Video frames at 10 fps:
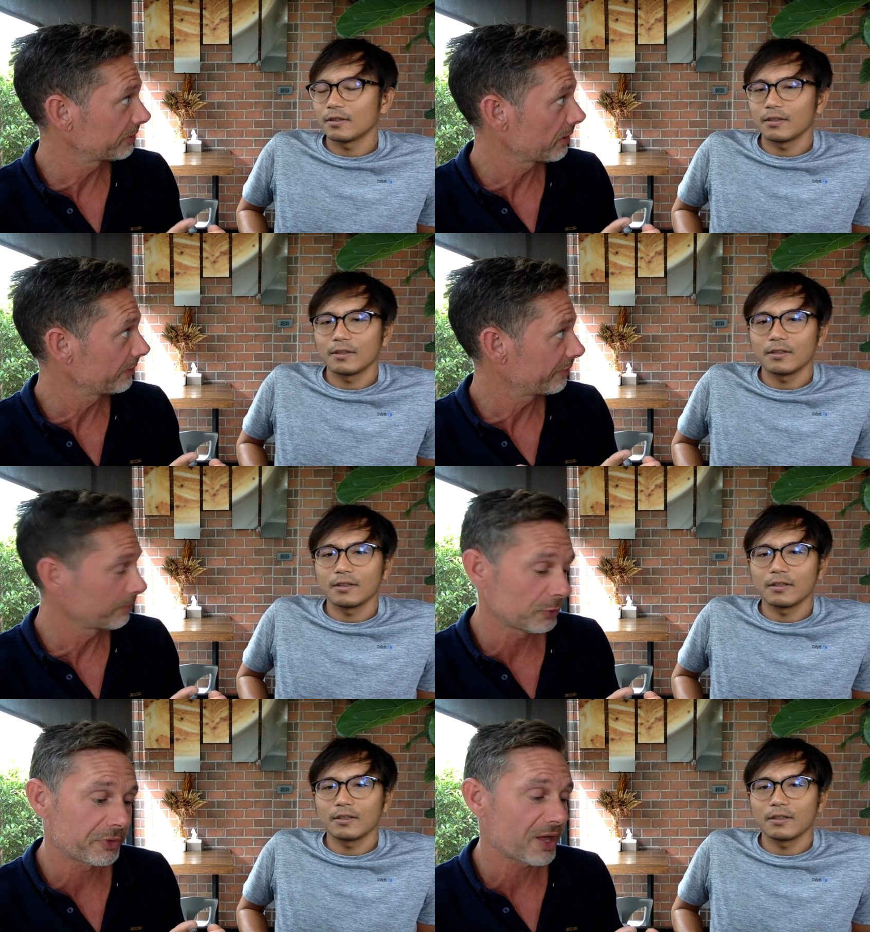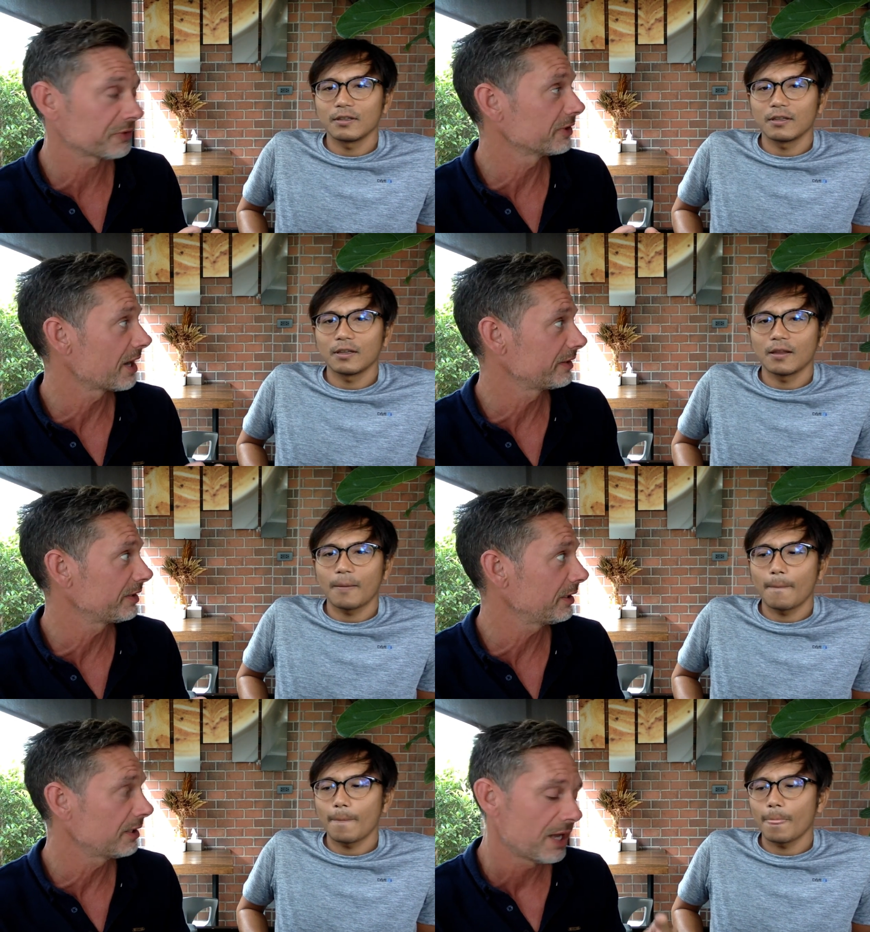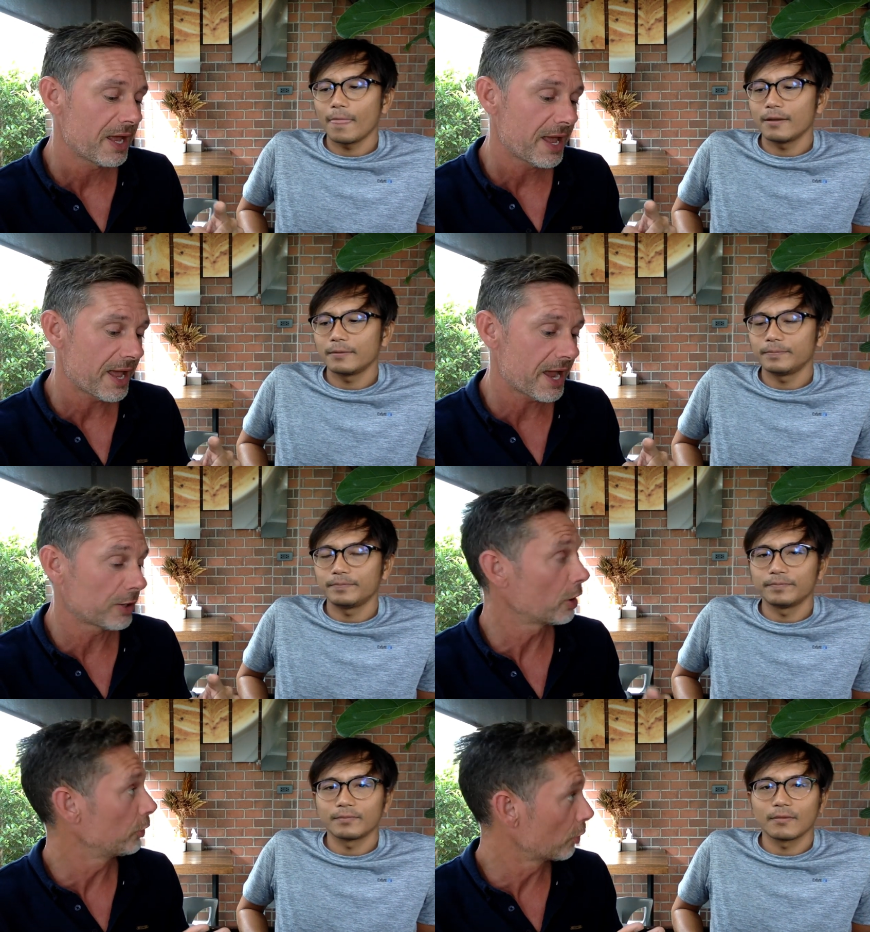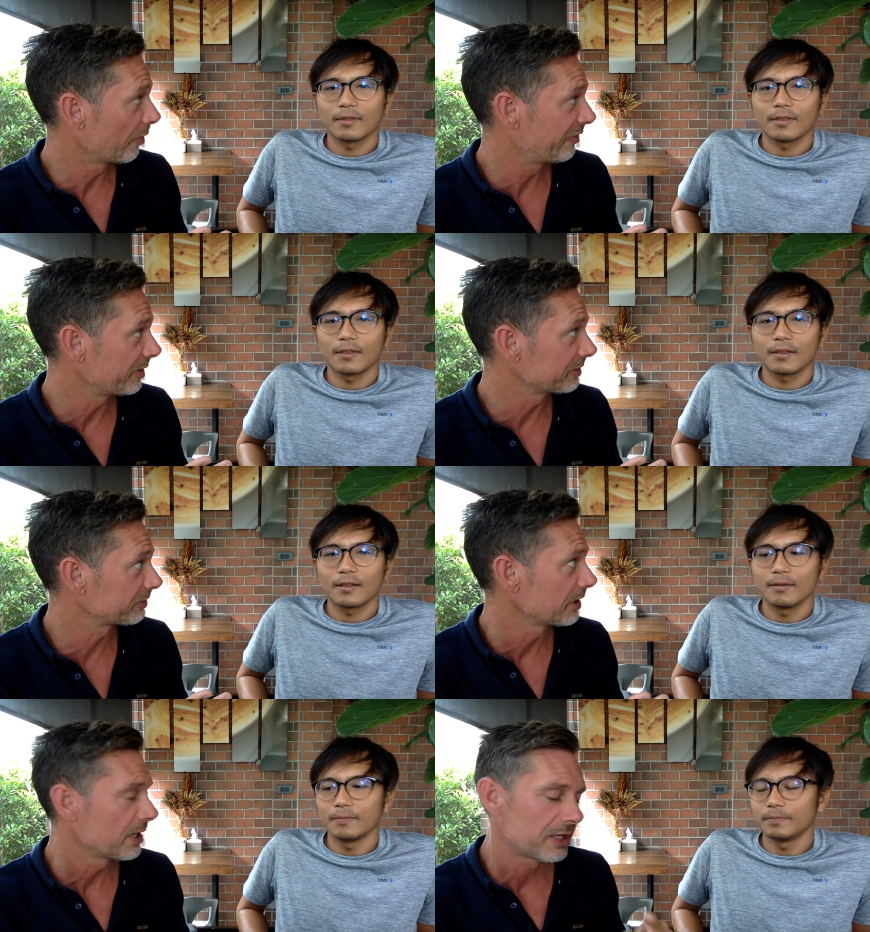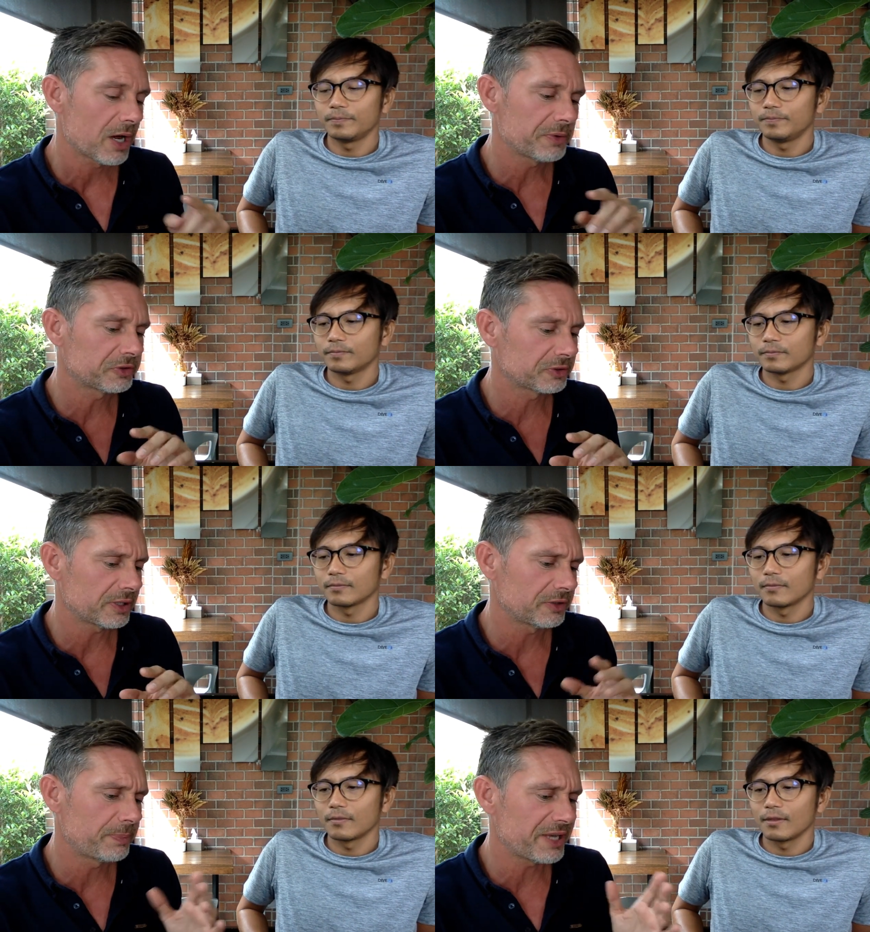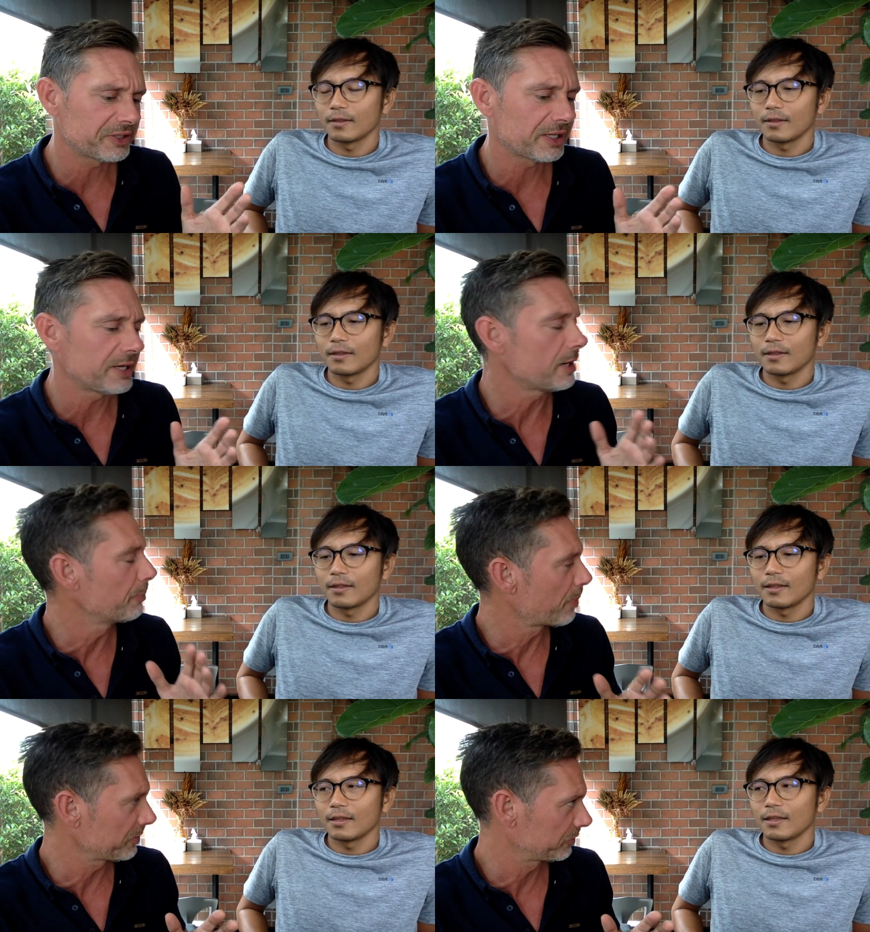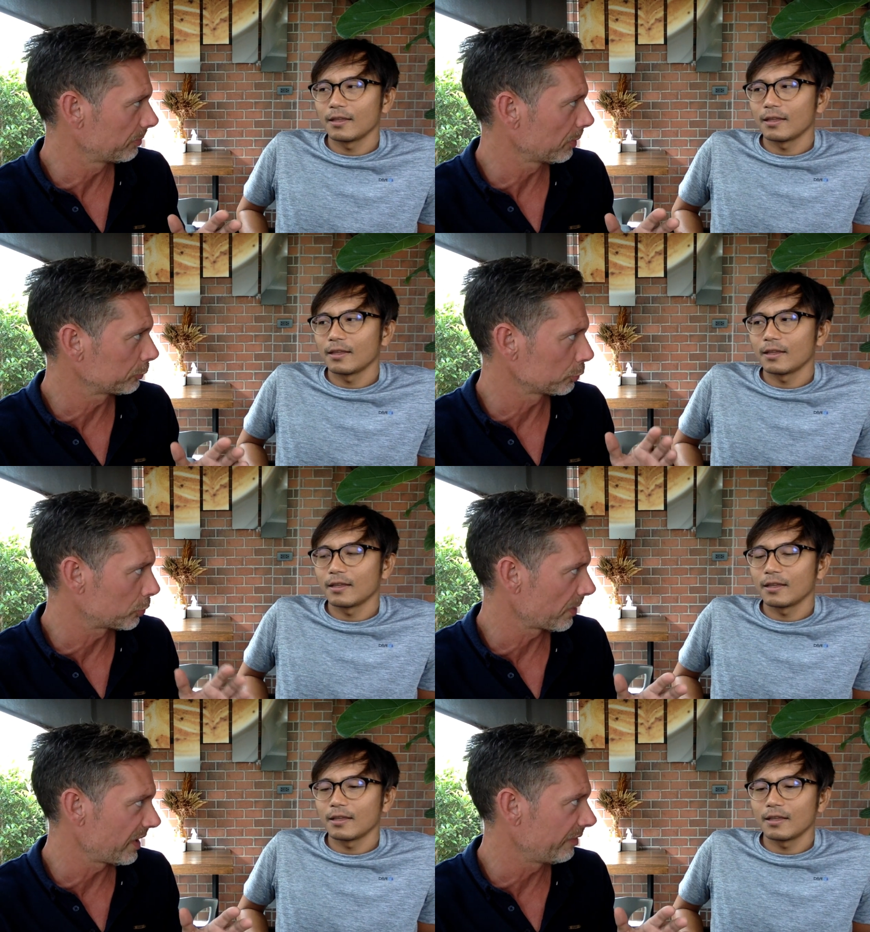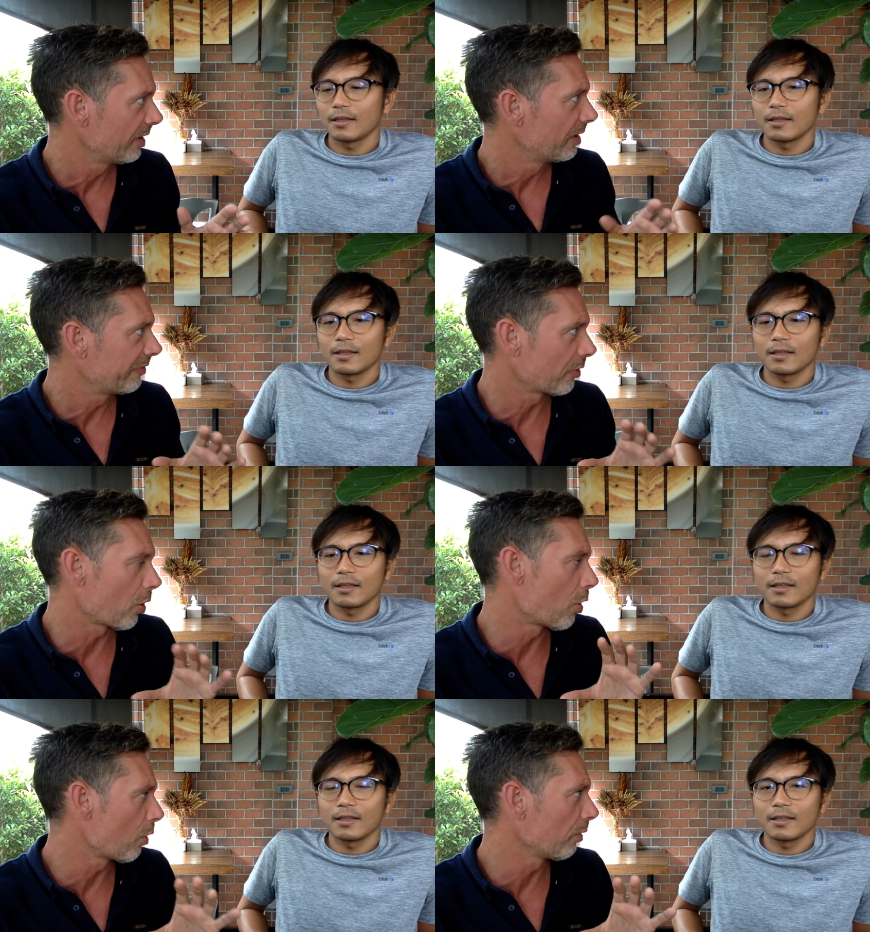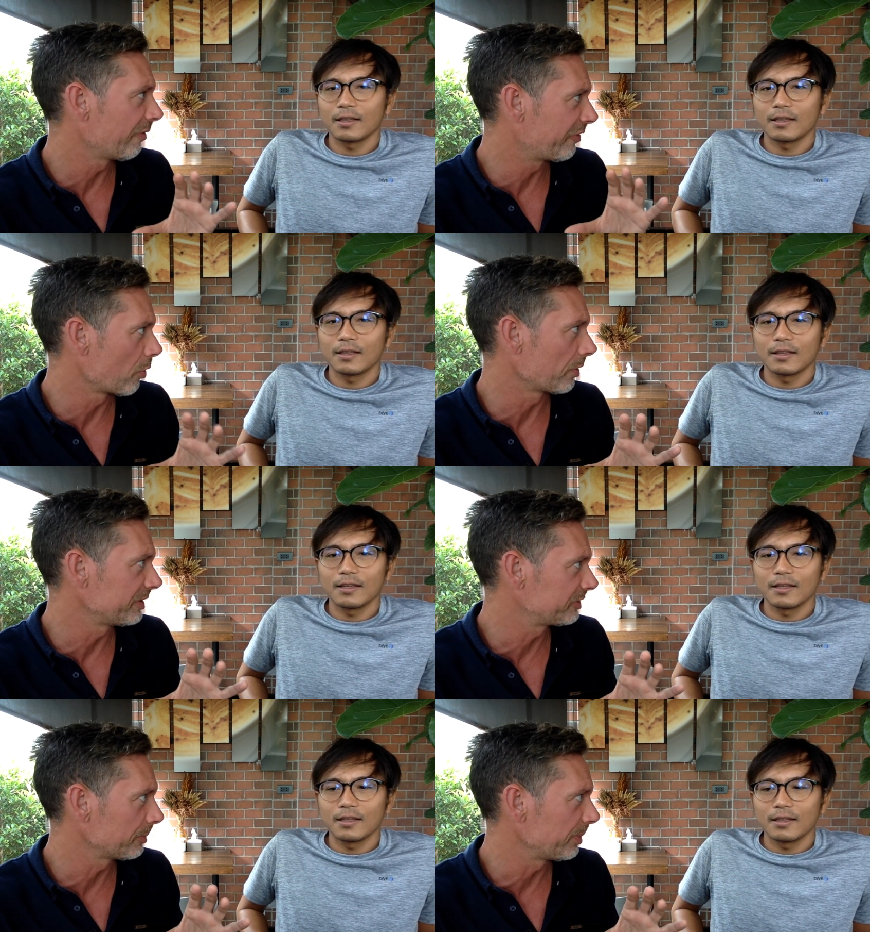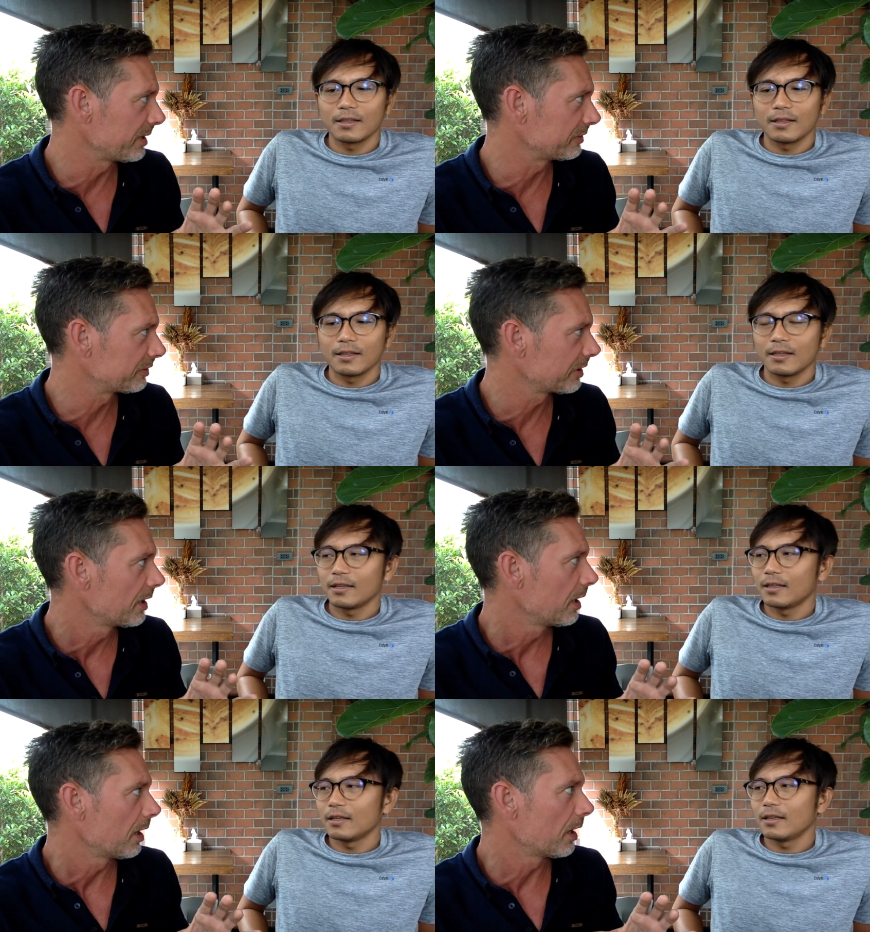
Speaker 1: starting from 2019, and nofins. Now it's basically impossible to train for all 4 disciplines.